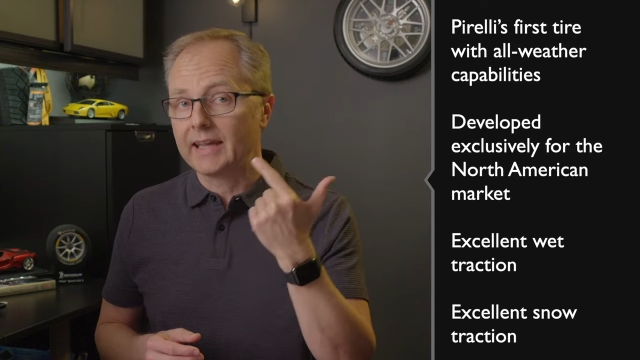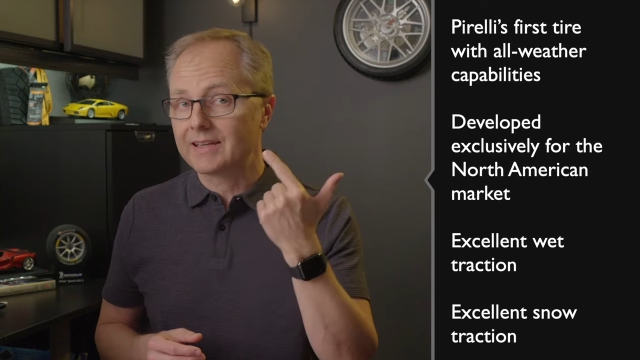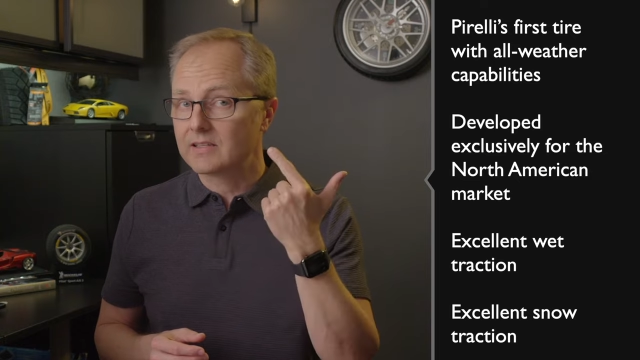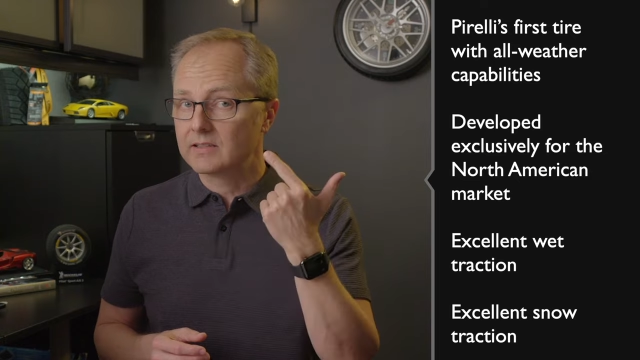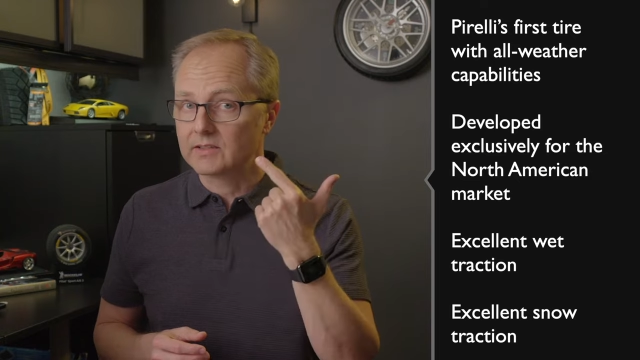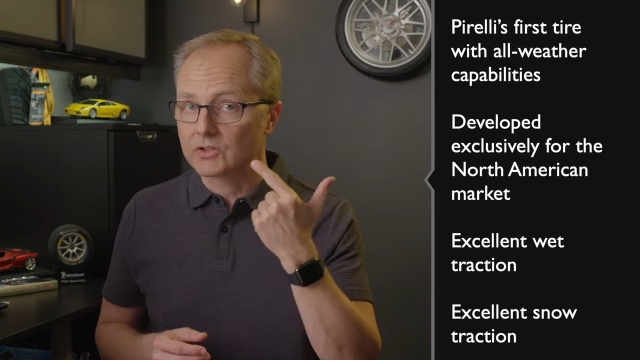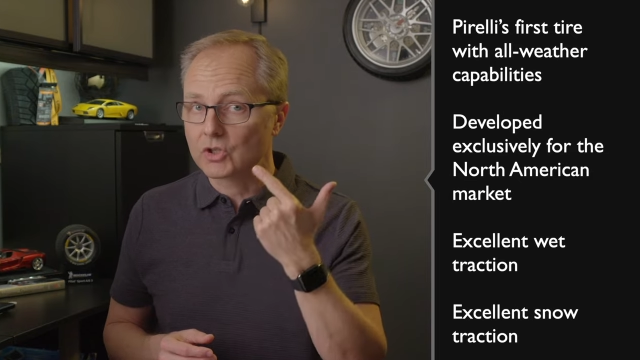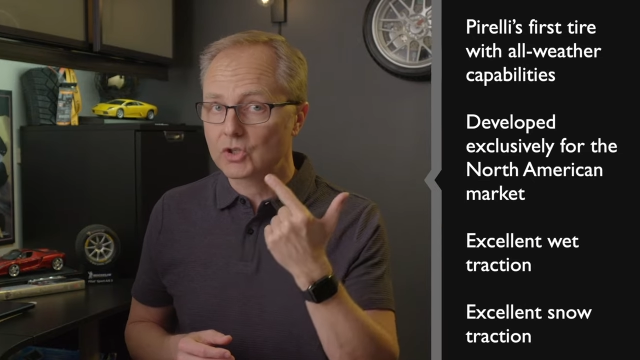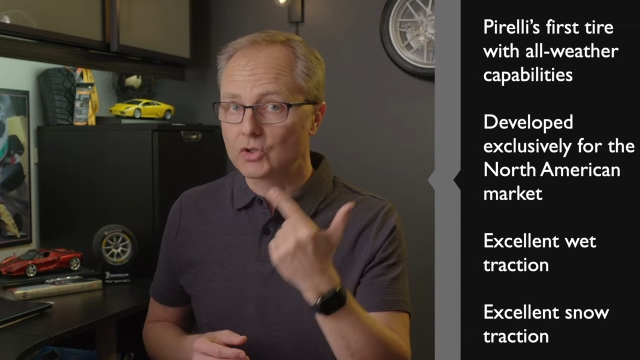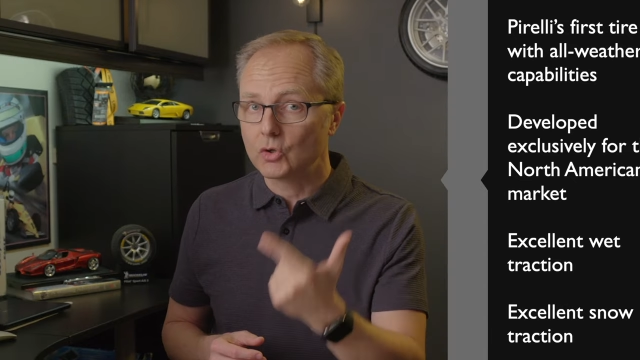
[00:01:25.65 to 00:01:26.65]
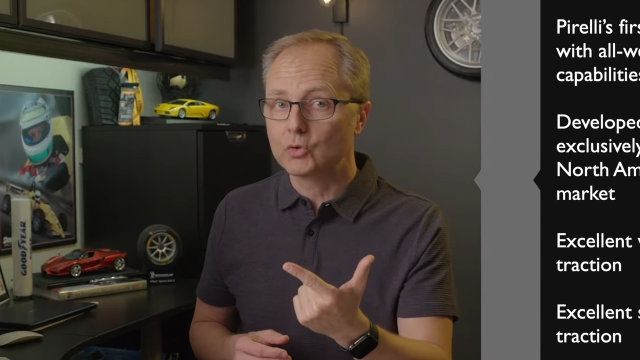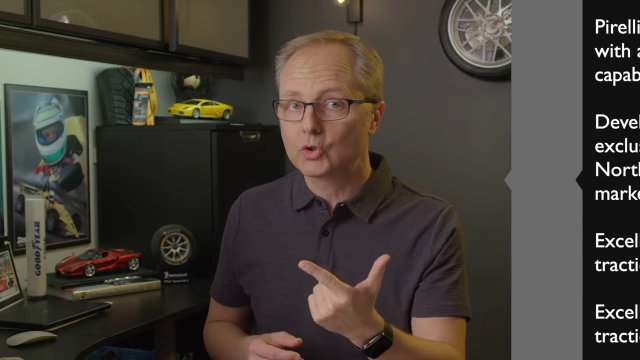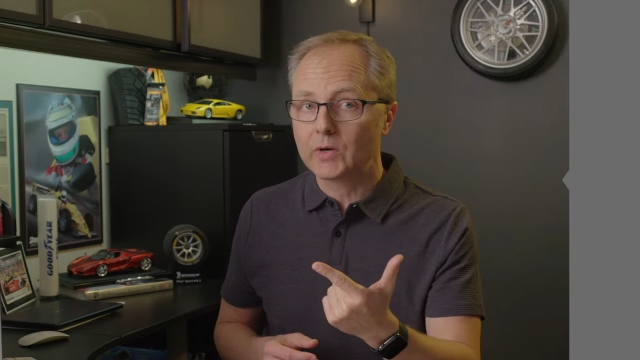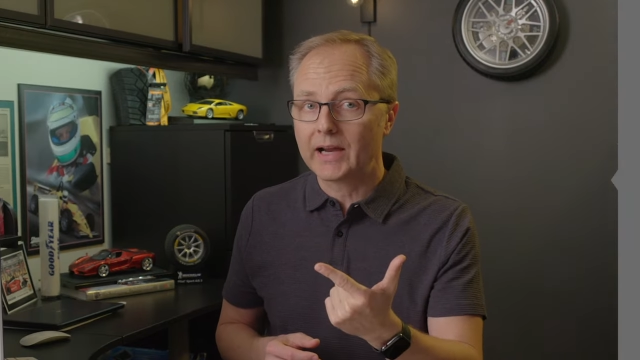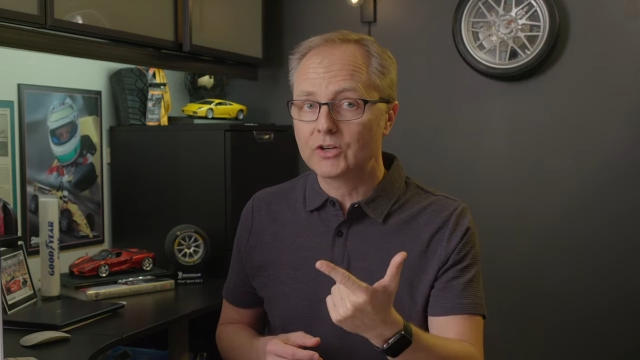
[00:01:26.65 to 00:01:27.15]
excellent snow
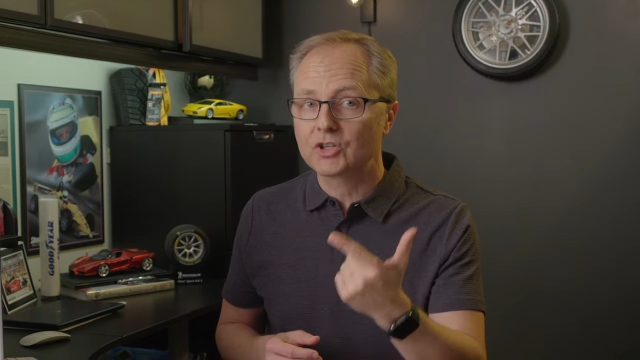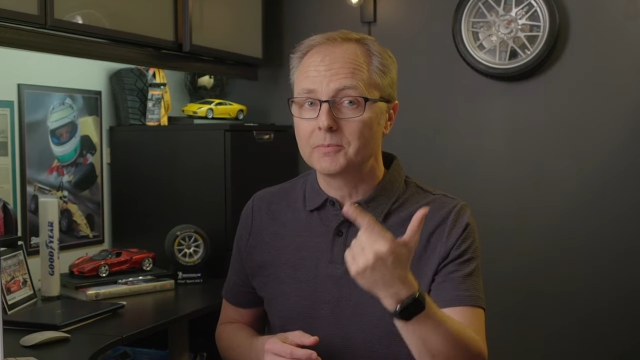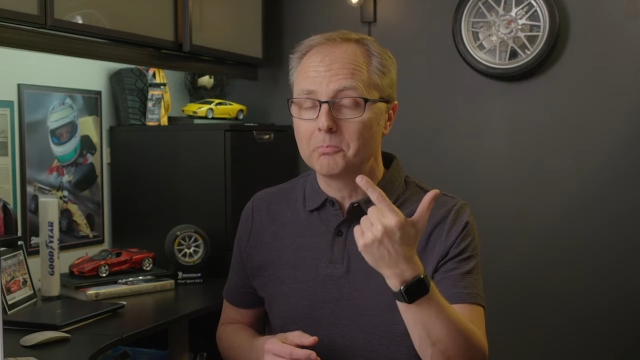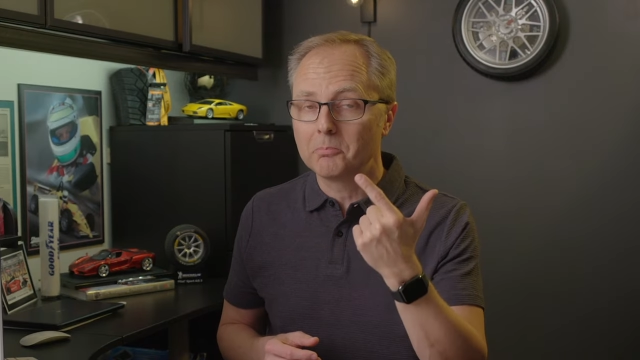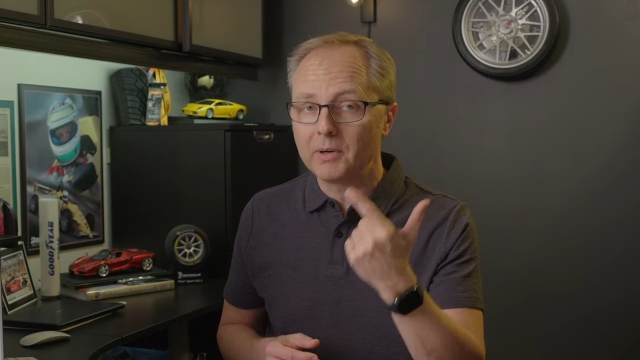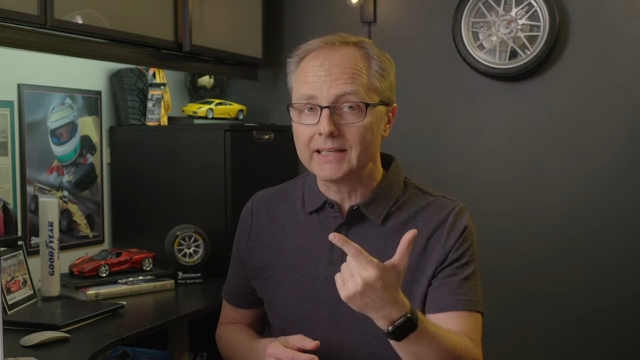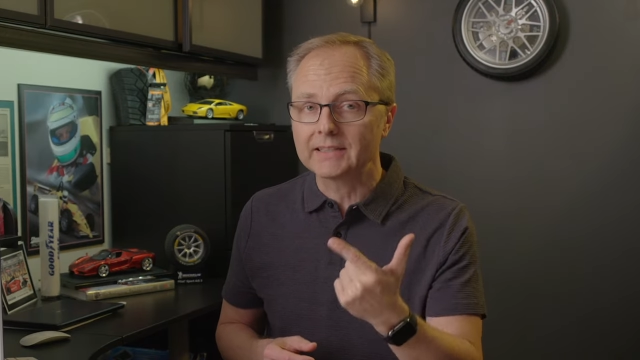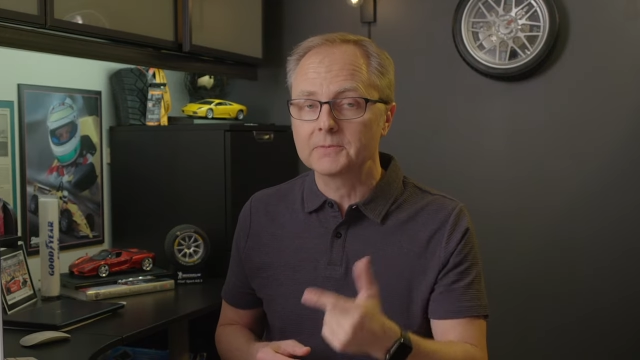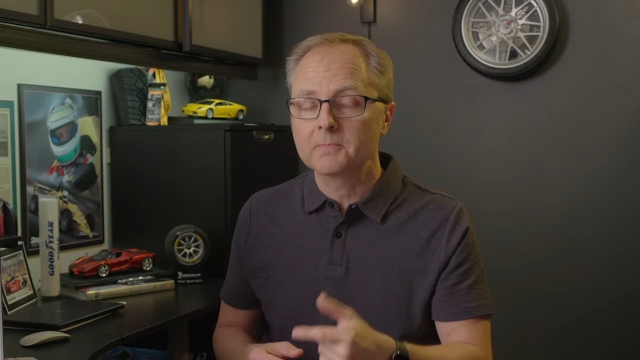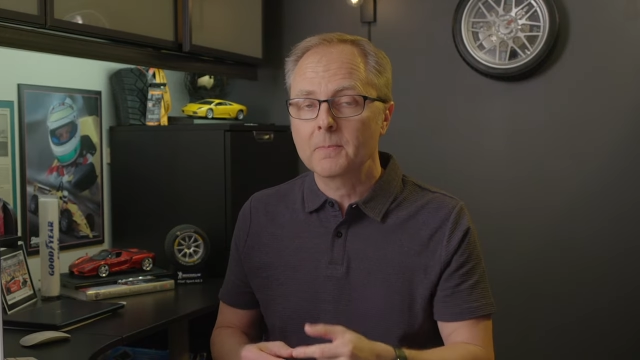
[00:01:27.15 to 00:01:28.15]
traction, but